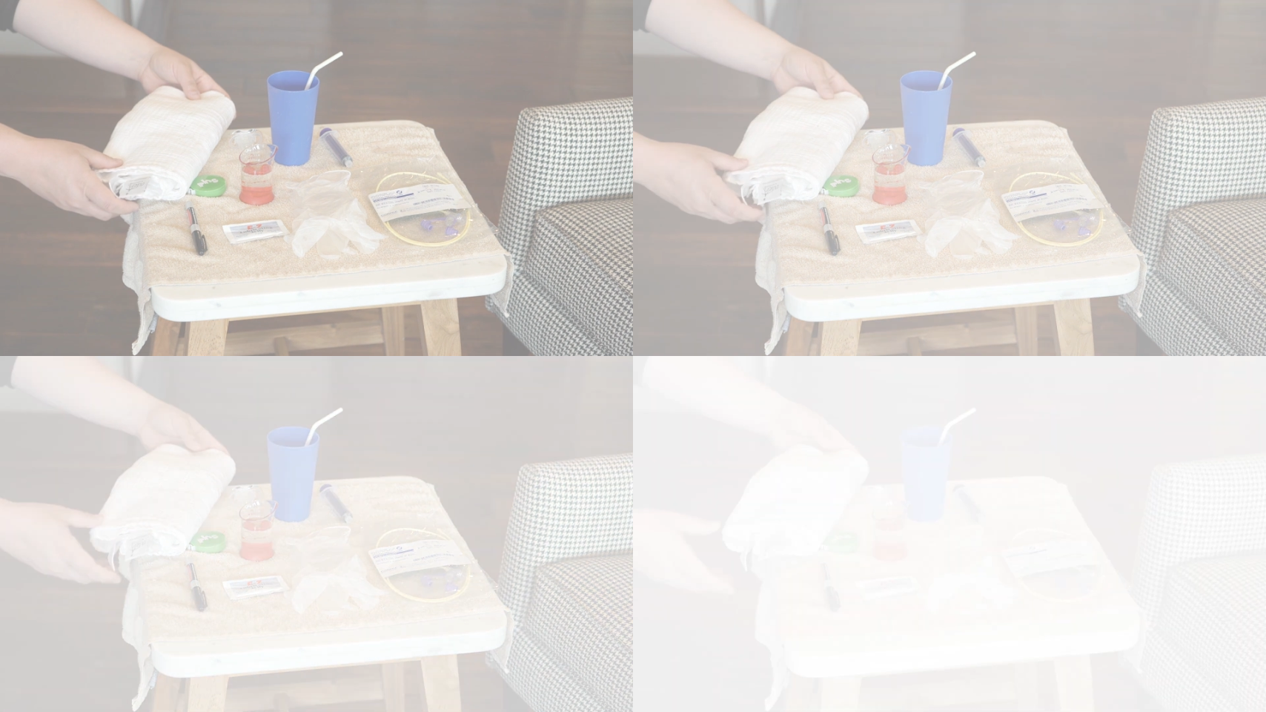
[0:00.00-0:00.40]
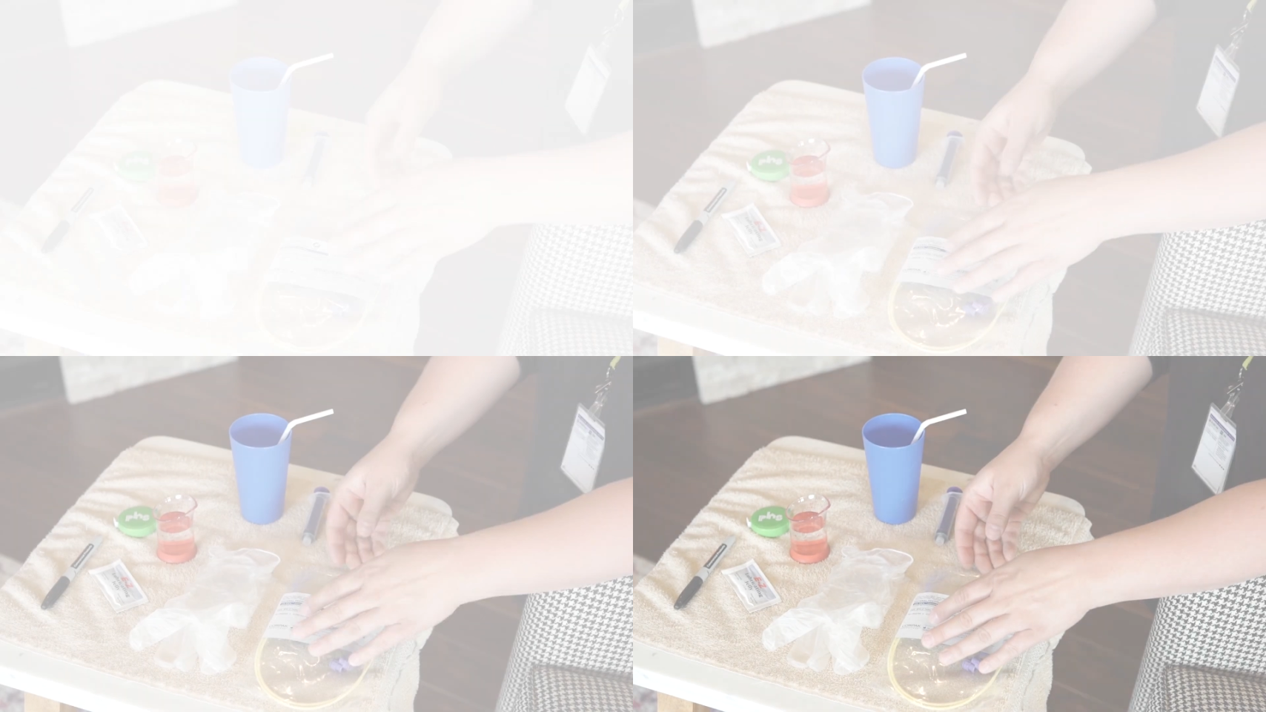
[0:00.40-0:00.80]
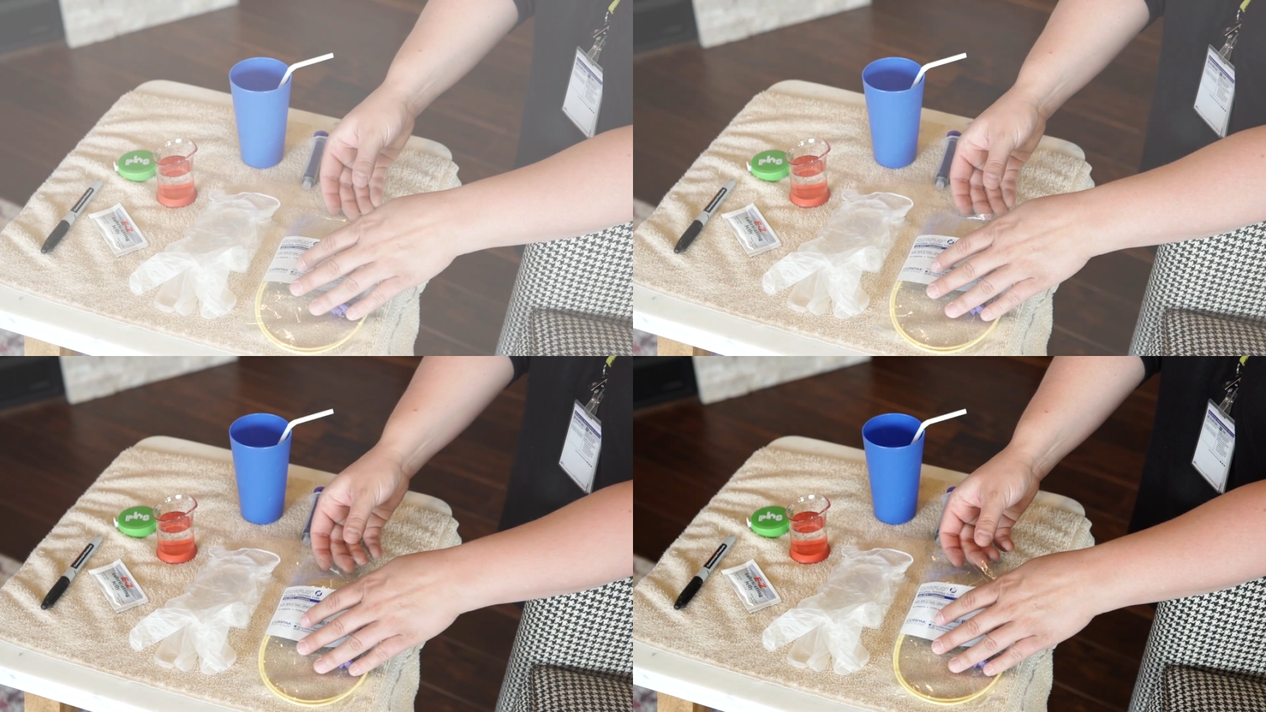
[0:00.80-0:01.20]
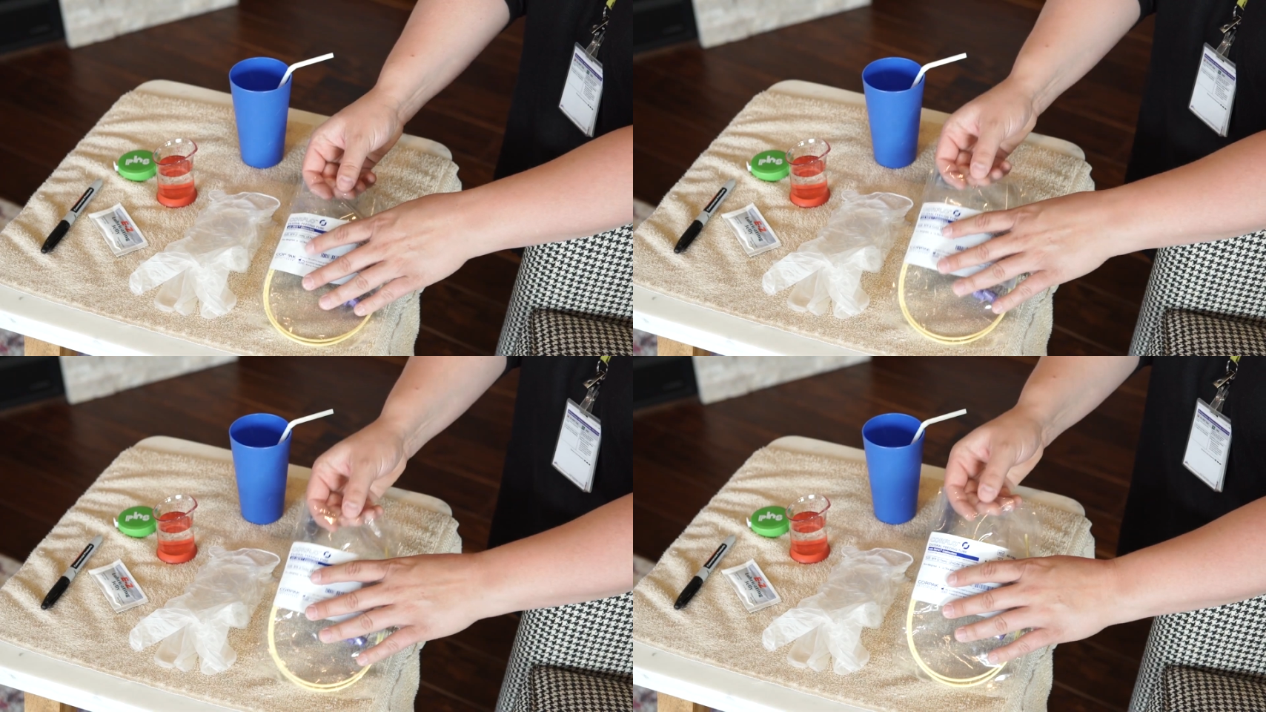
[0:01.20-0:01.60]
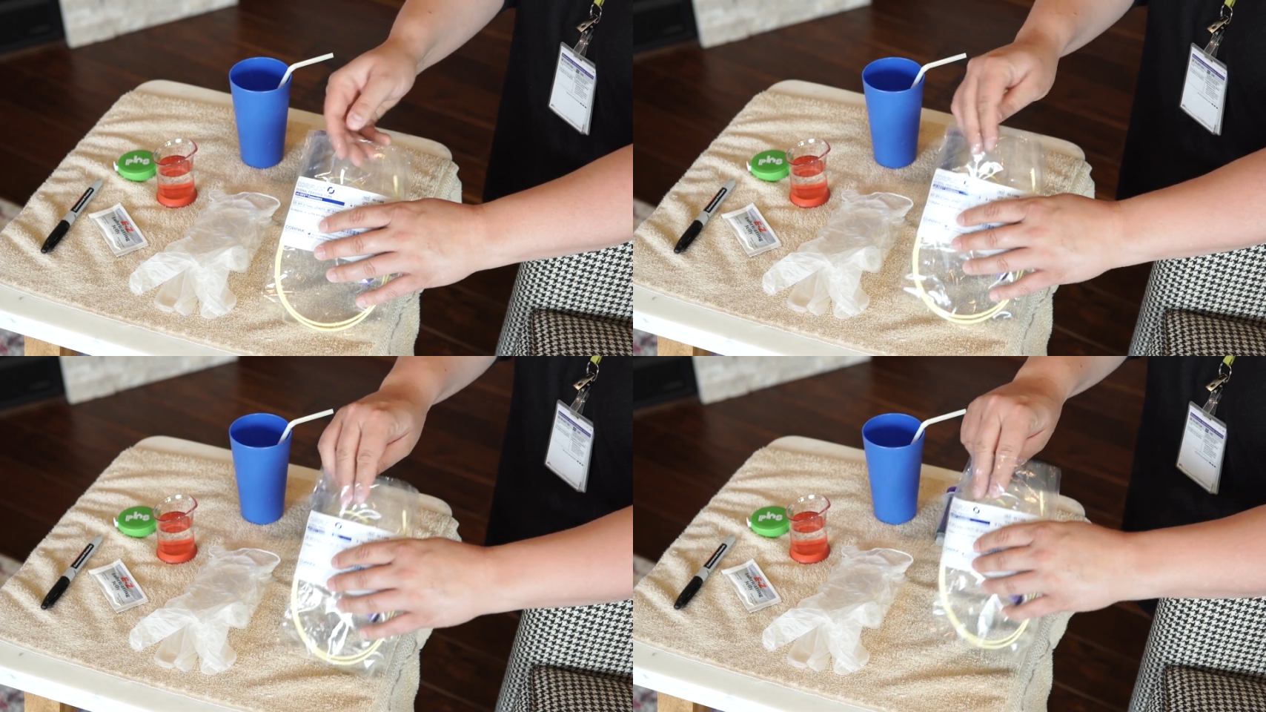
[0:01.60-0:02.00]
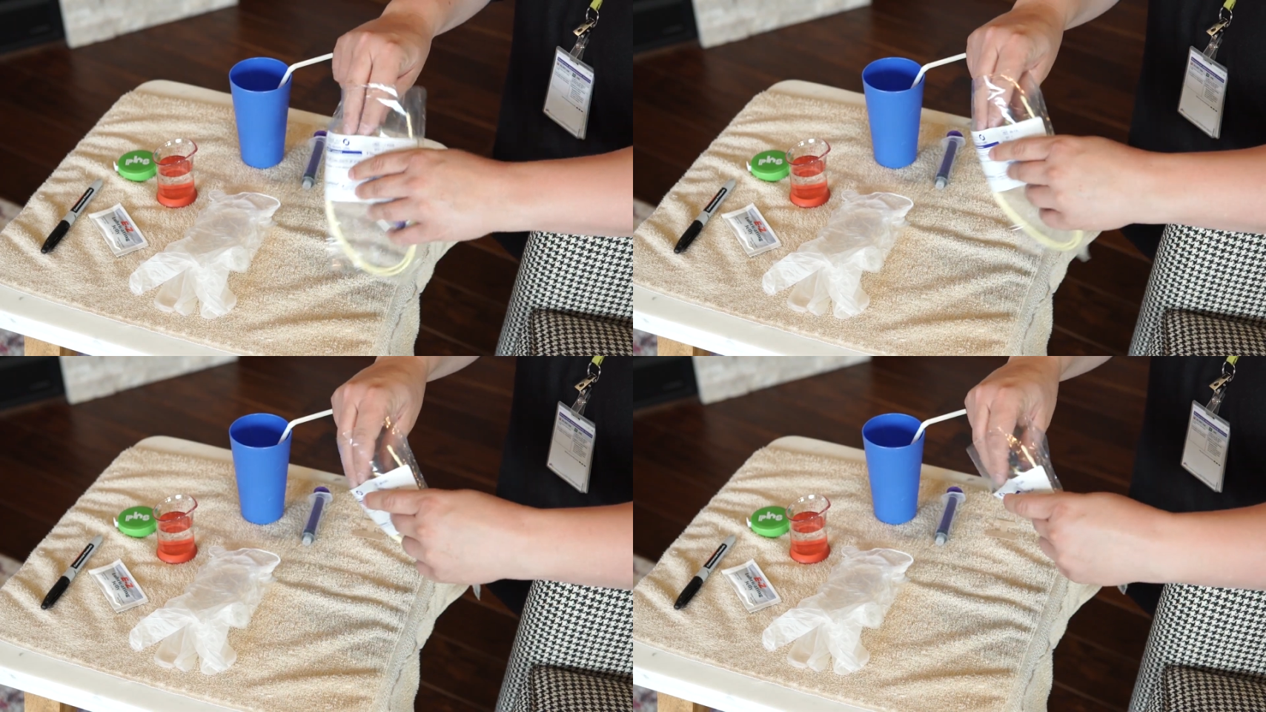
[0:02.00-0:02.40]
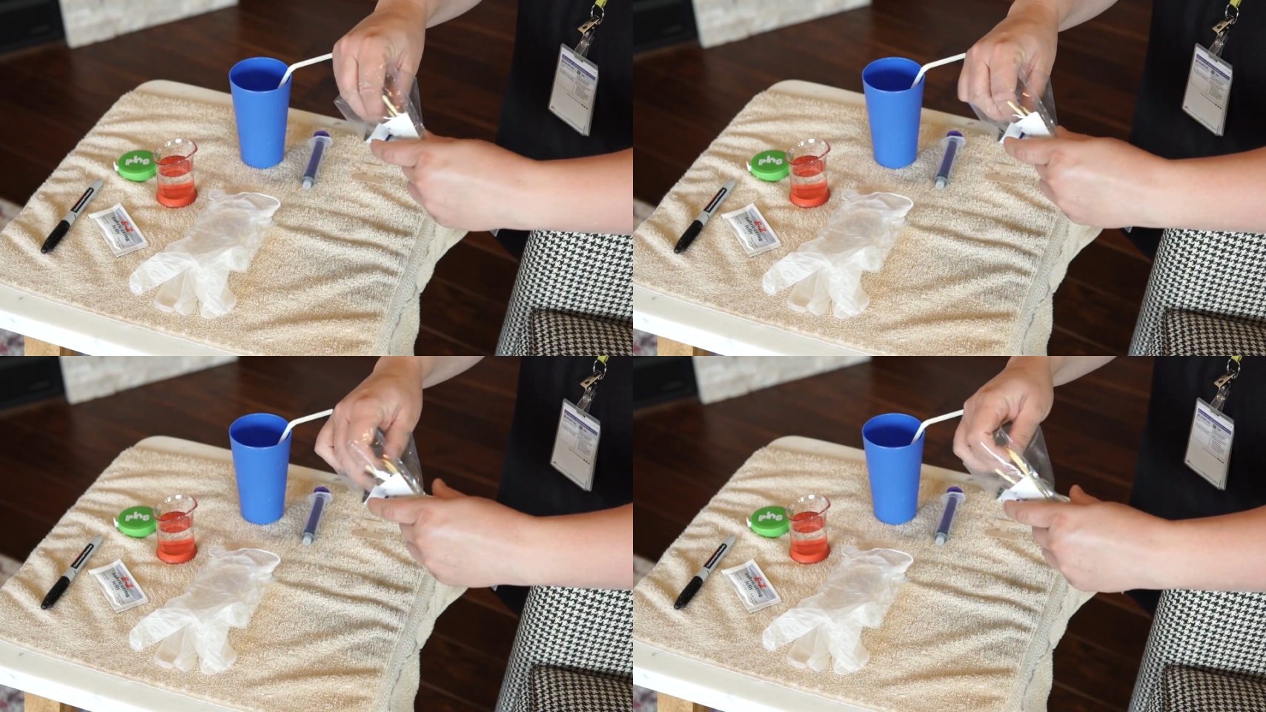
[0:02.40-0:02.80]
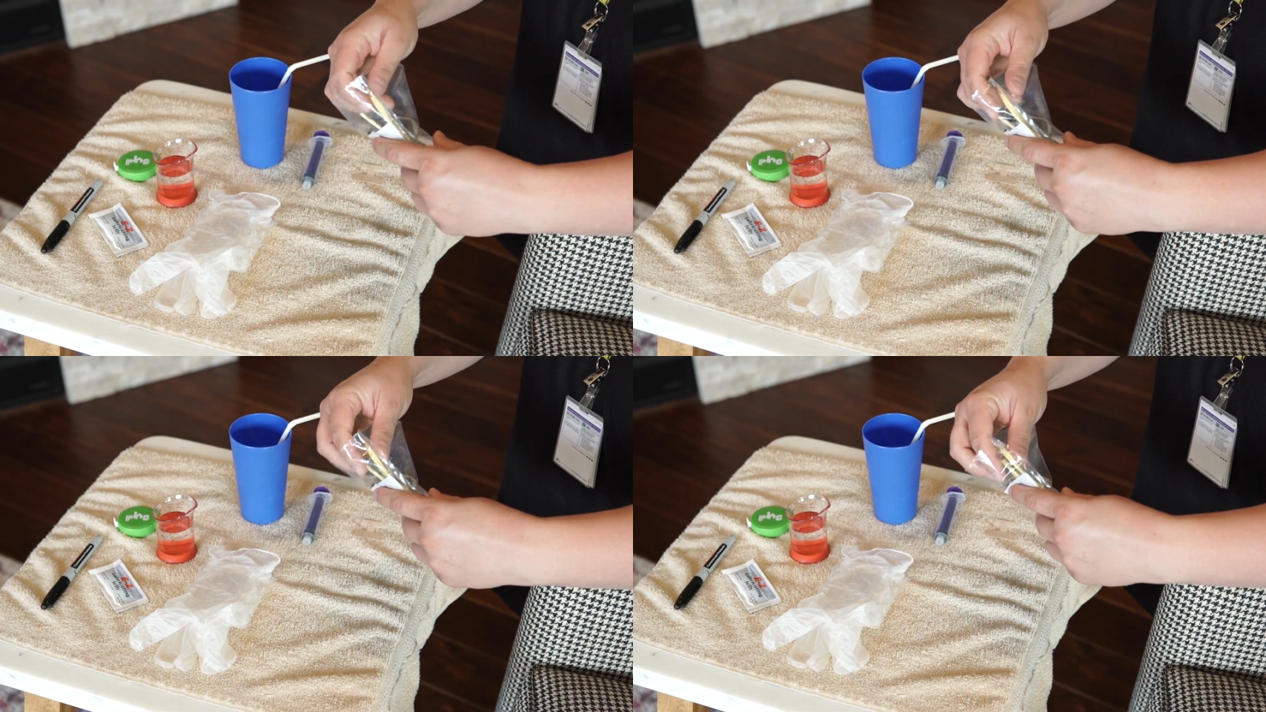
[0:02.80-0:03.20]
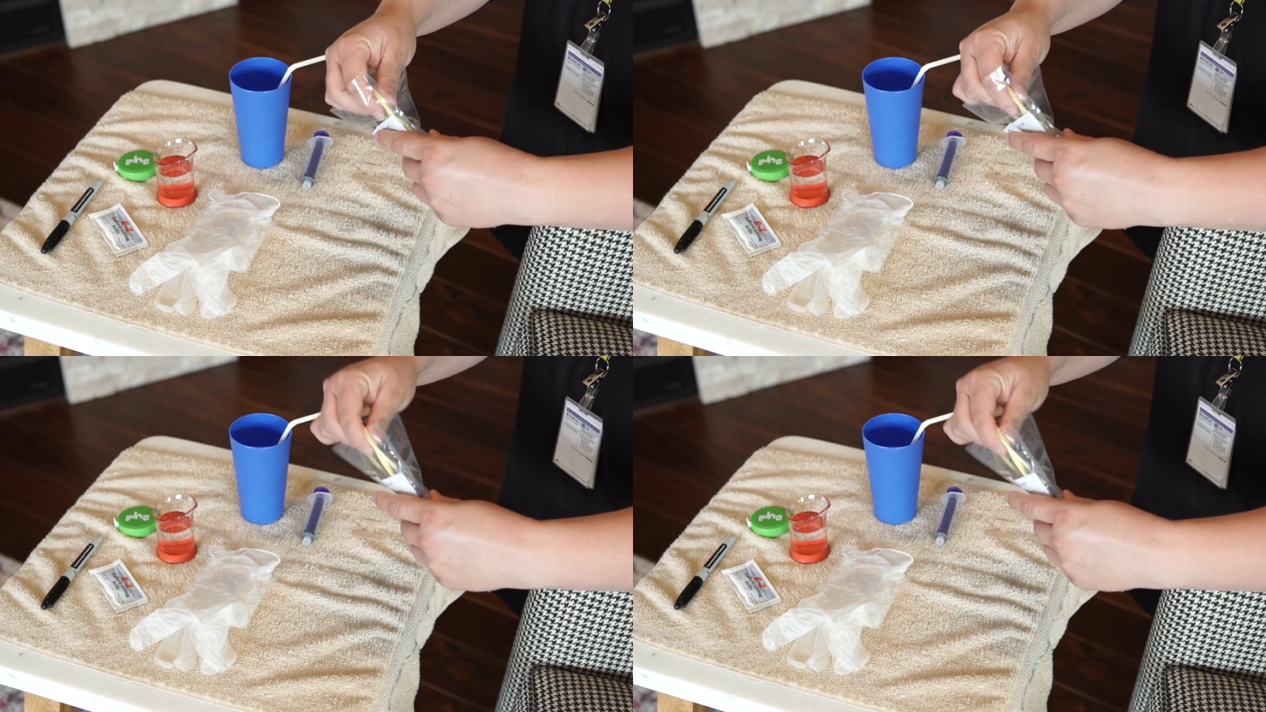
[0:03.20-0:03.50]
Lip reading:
No face is visible, so there are no lips to read.